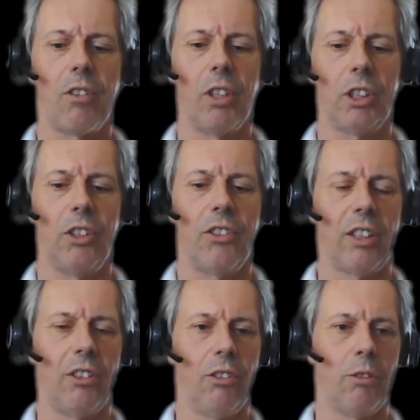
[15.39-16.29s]
Russian
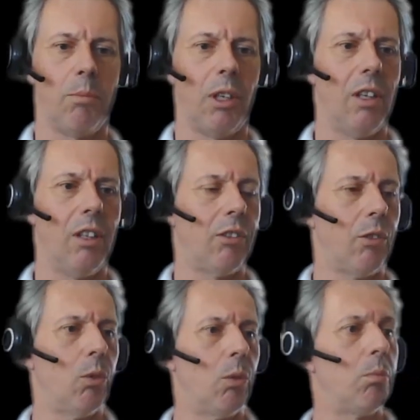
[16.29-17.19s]
sanctions compliance
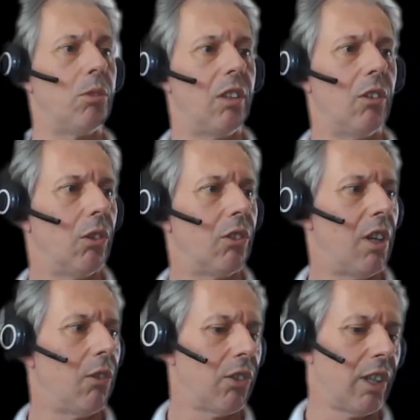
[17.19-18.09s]
or general,
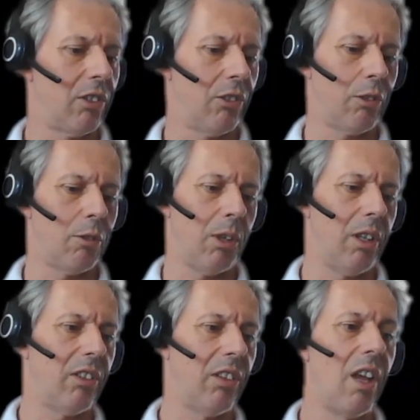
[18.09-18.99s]
general sanctions
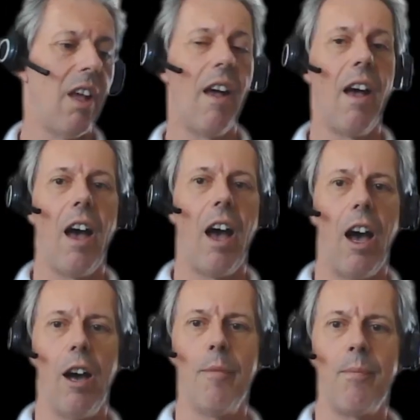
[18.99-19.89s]
compliance.
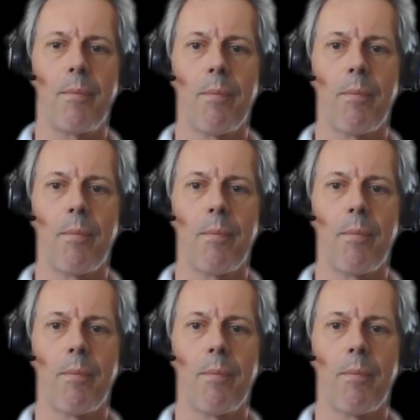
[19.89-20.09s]
Um,